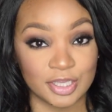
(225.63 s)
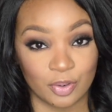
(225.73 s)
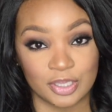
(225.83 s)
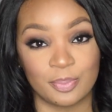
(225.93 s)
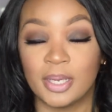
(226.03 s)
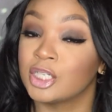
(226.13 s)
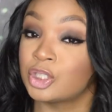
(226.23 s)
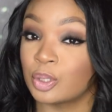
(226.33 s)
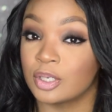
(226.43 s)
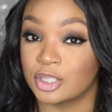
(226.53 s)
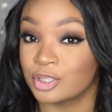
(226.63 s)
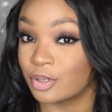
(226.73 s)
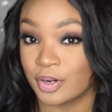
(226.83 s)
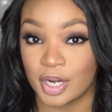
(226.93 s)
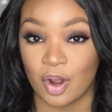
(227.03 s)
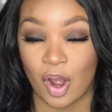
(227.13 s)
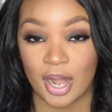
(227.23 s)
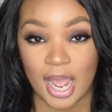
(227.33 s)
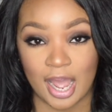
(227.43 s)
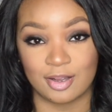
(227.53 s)
is going to be a short tutorial
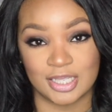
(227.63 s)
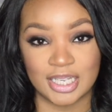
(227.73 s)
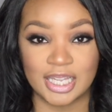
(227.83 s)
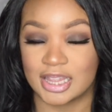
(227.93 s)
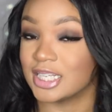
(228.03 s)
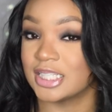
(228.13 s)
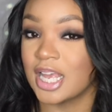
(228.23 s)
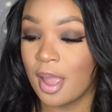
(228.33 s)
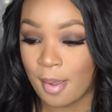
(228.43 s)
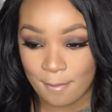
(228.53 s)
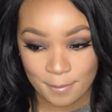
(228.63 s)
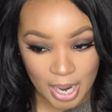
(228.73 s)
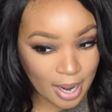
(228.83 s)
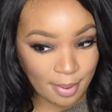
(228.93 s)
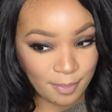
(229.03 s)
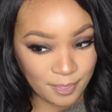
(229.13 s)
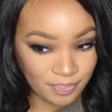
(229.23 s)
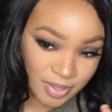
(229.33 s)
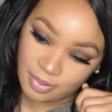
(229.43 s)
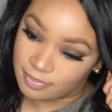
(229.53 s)
on how to get this bob.
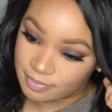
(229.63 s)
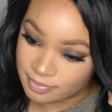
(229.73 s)
No.